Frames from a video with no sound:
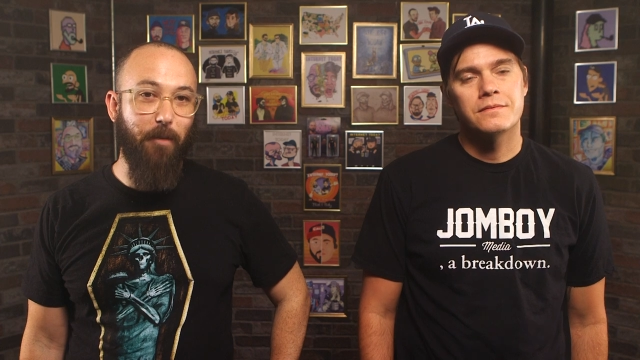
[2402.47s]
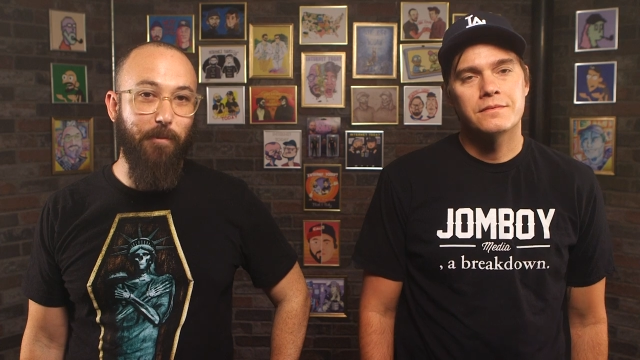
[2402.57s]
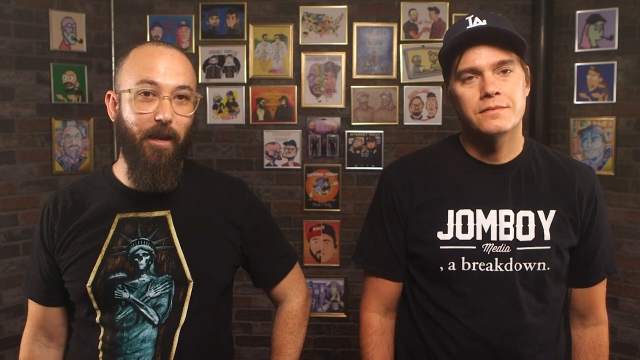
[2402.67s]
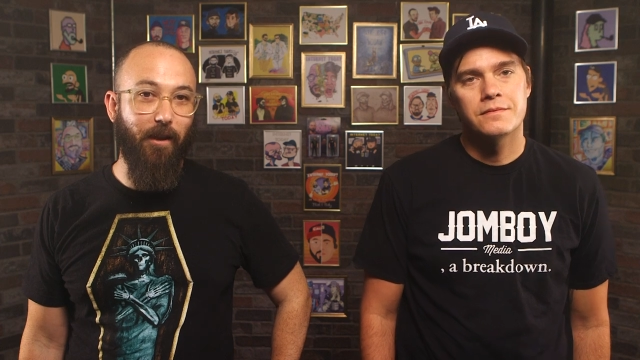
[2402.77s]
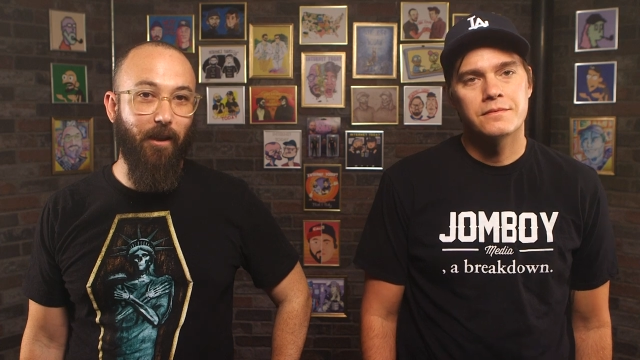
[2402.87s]

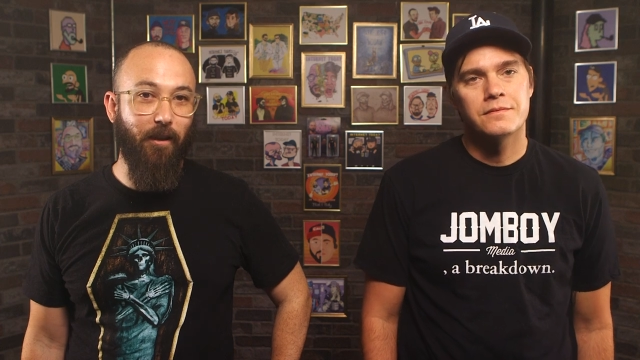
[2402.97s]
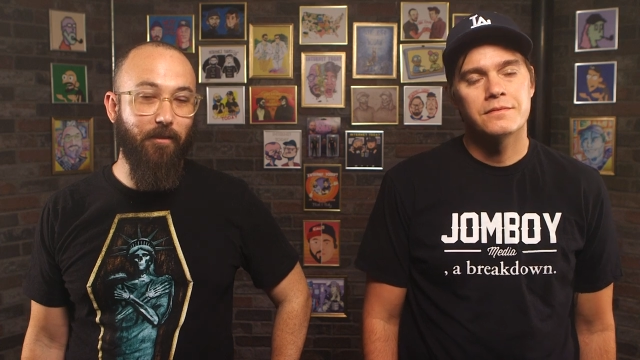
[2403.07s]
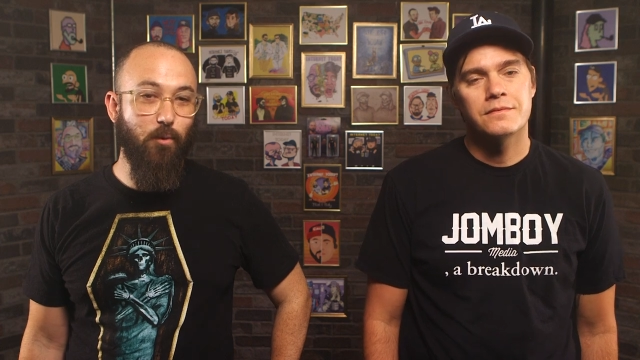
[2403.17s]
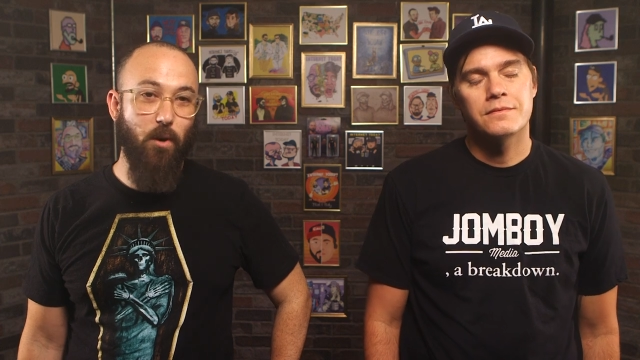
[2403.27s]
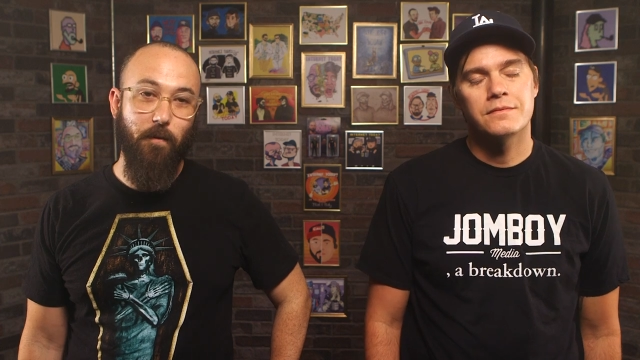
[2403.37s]
Speaker 1: update on
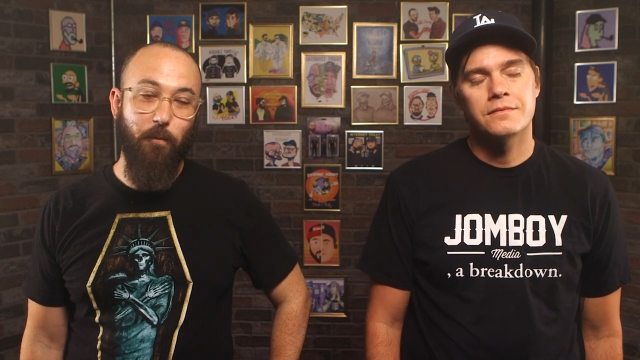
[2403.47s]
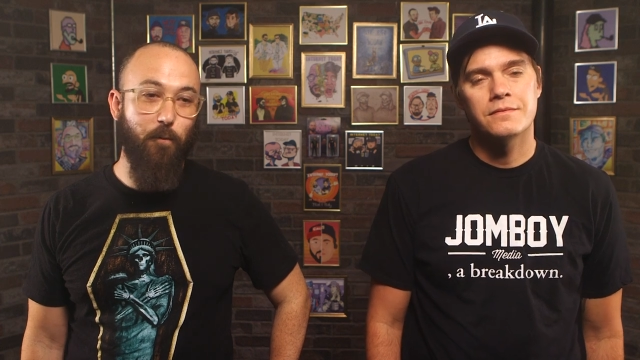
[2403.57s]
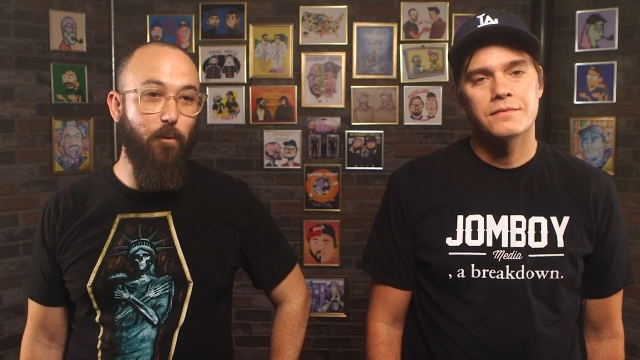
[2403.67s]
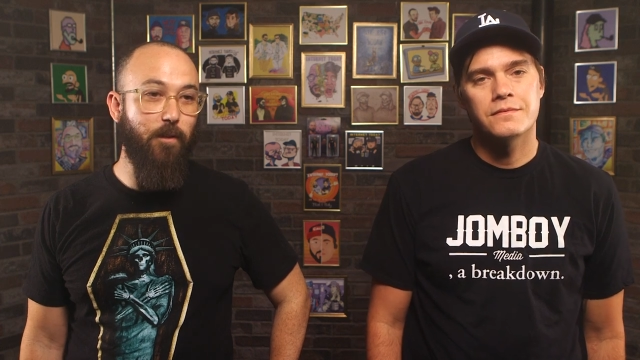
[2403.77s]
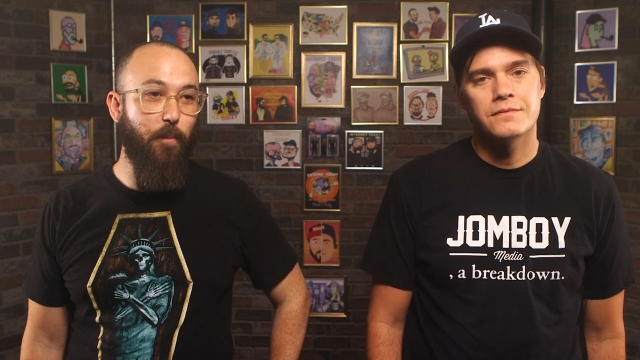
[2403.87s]
the story from a
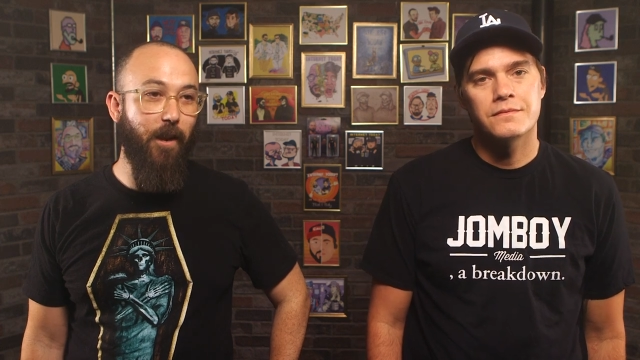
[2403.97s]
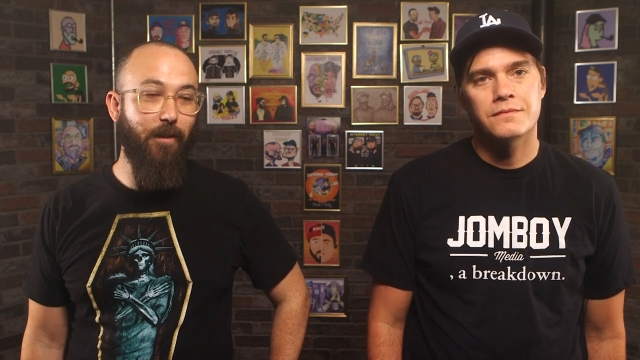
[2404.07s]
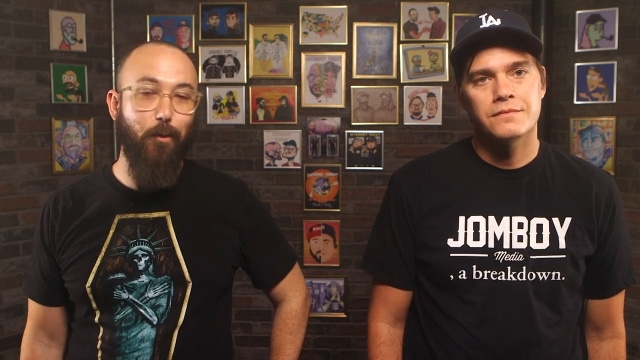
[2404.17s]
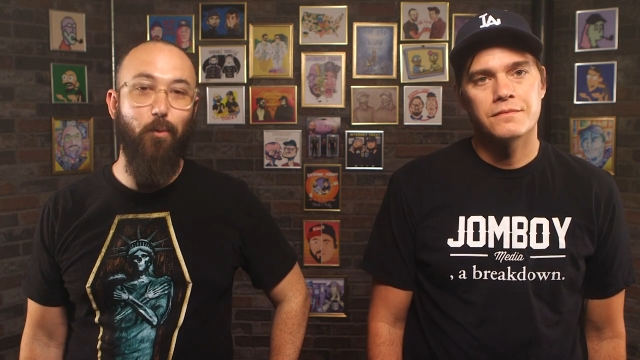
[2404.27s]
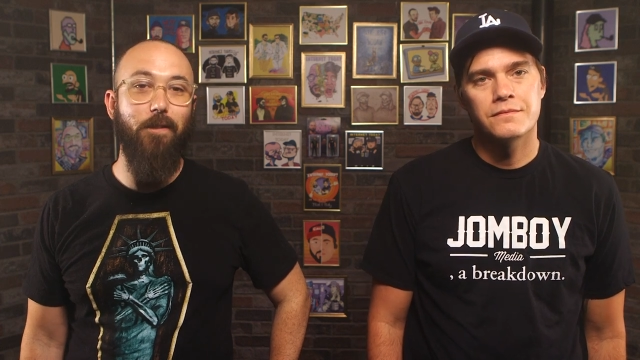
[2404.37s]
few weeks
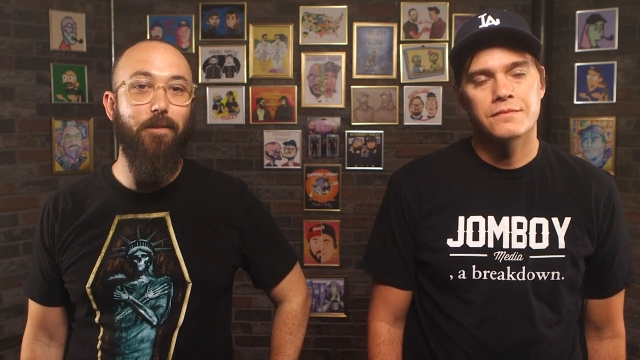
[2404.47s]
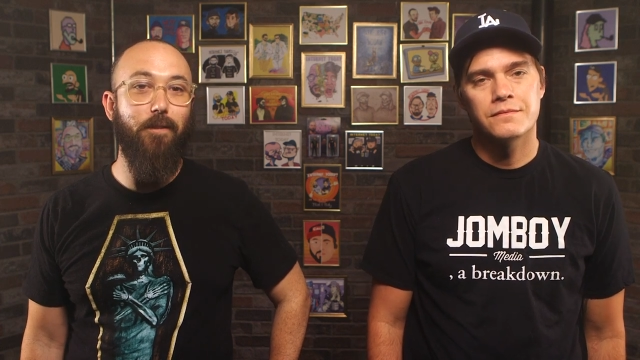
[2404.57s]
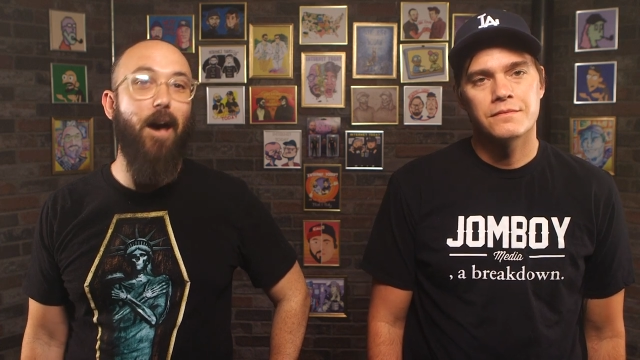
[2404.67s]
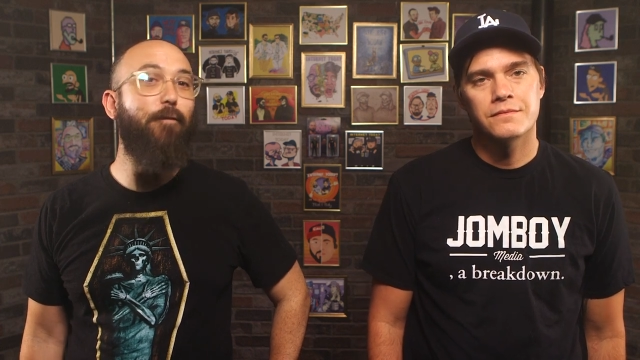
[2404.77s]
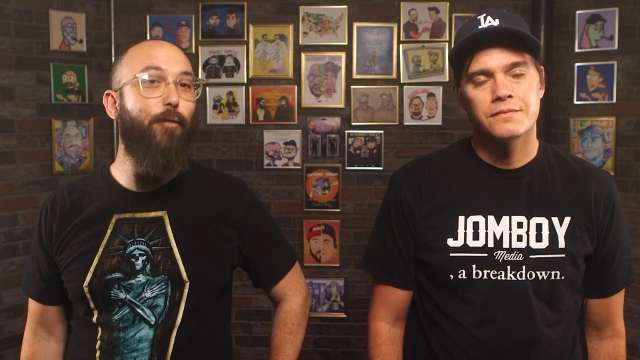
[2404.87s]
back. This one's
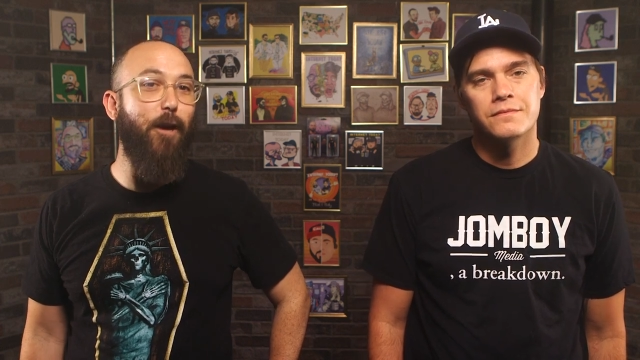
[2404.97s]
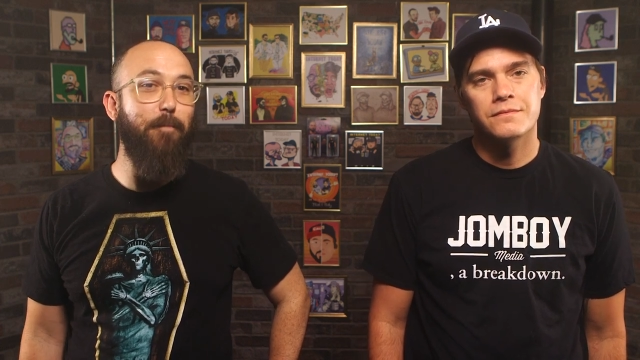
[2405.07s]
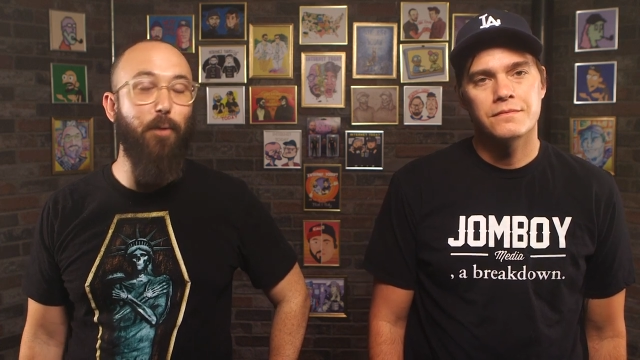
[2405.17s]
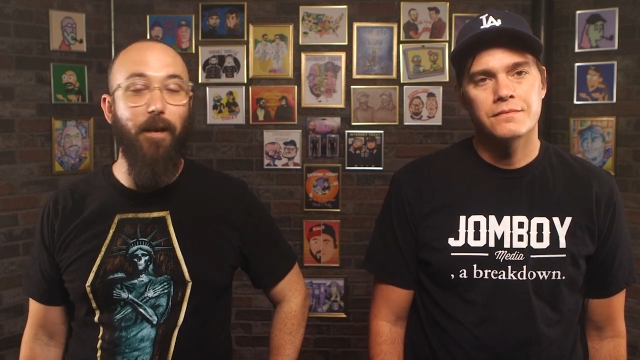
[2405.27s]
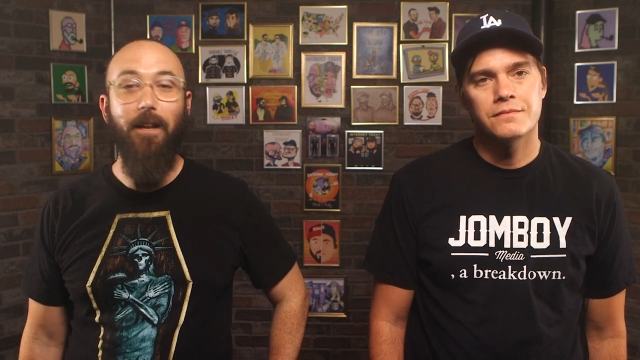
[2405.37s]
not
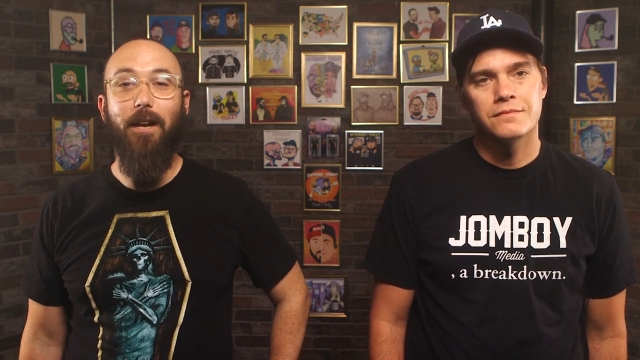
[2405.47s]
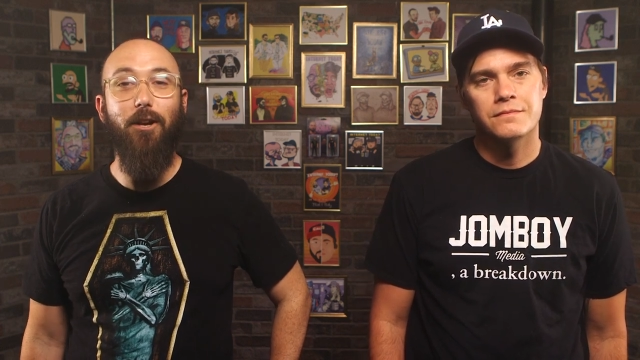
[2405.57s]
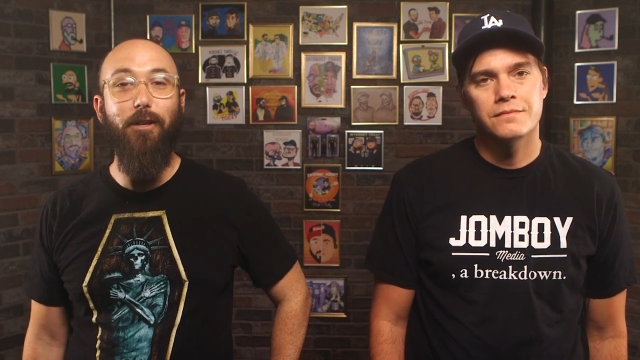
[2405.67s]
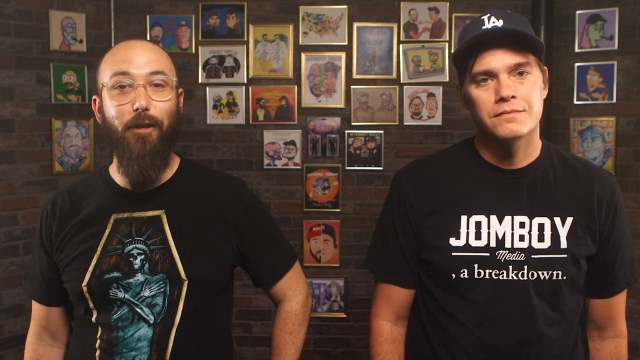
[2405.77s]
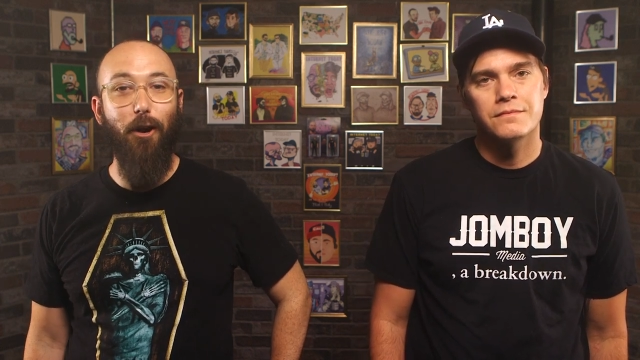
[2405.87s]
fun, but here you